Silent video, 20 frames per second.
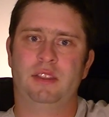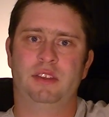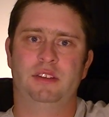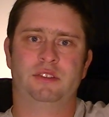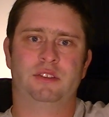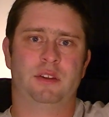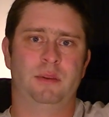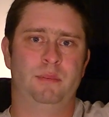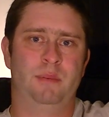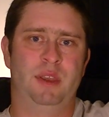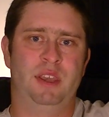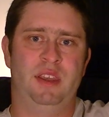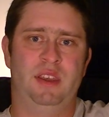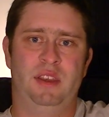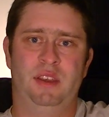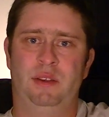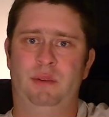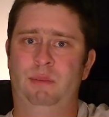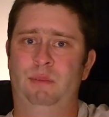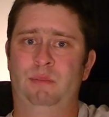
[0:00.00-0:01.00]
This could
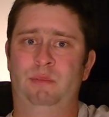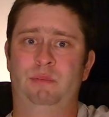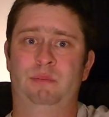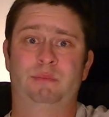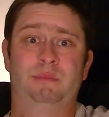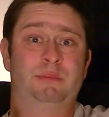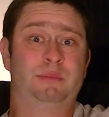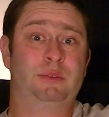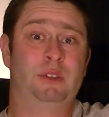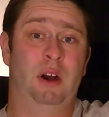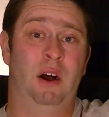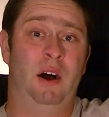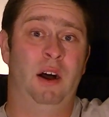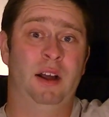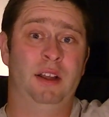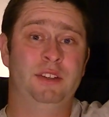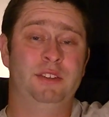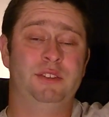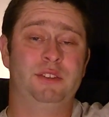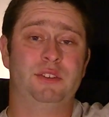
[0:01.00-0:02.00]
be
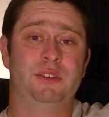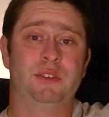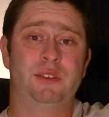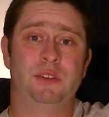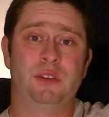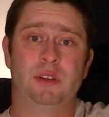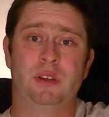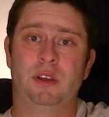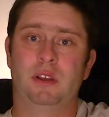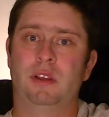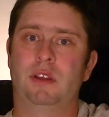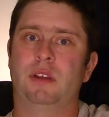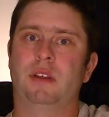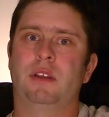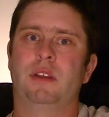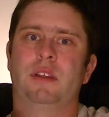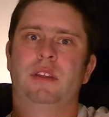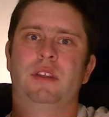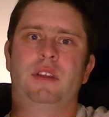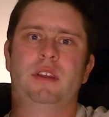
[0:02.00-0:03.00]
gauze,
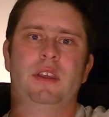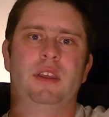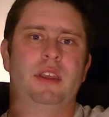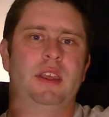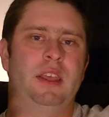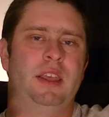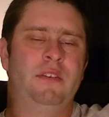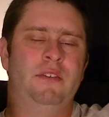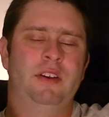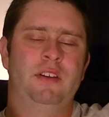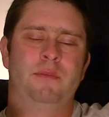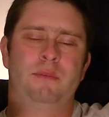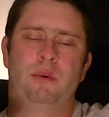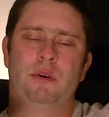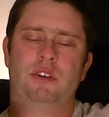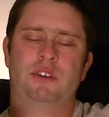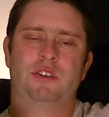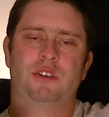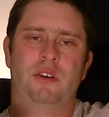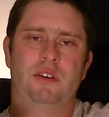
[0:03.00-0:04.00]
even if
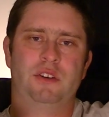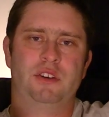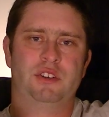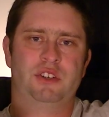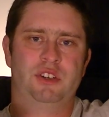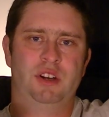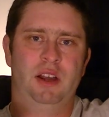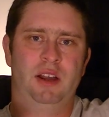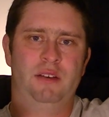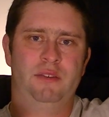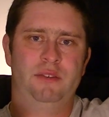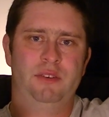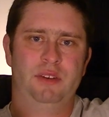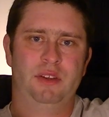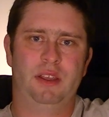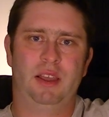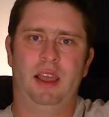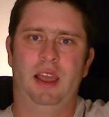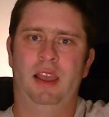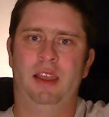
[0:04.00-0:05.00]
push turns to shove
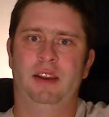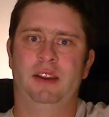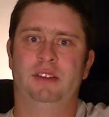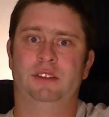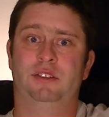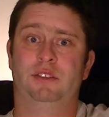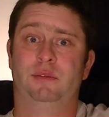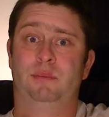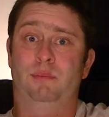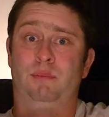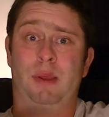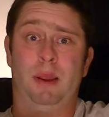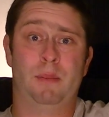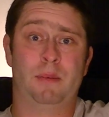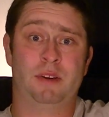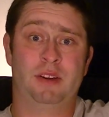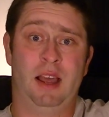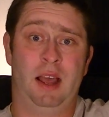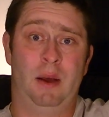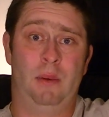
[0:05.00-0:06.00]
and it's
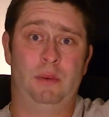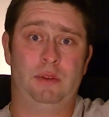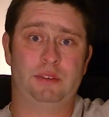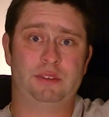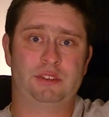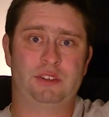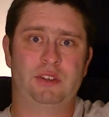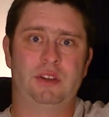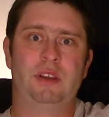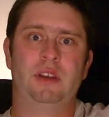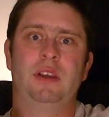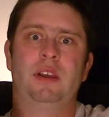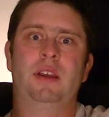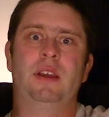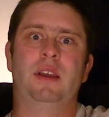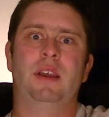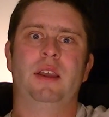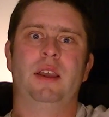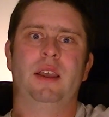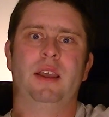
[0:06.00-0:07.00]
paper towels,
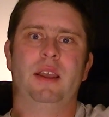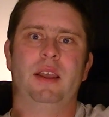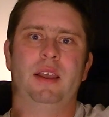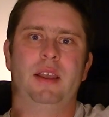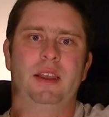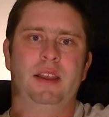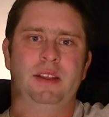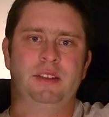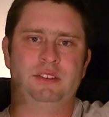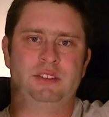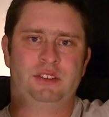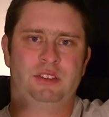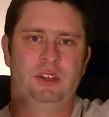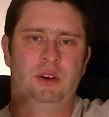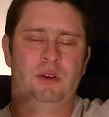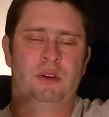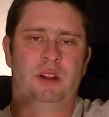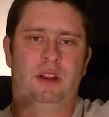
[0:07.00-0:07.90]
it's still